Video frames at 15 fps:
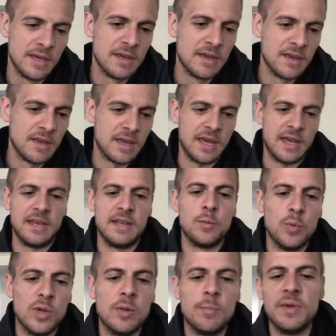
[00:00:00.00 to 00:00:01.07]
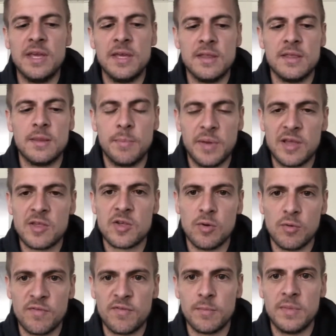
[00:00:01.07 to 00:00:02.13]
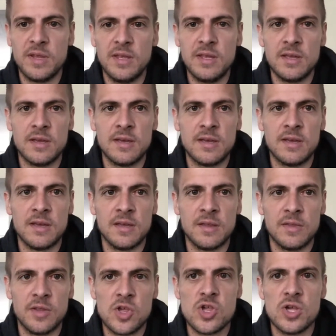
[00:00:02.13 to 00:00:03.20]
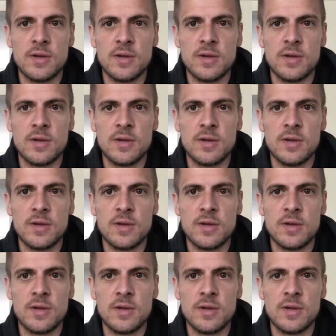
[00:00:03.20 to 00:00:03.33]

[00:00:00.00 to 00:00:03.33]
and it will be the biggest goal for me this year.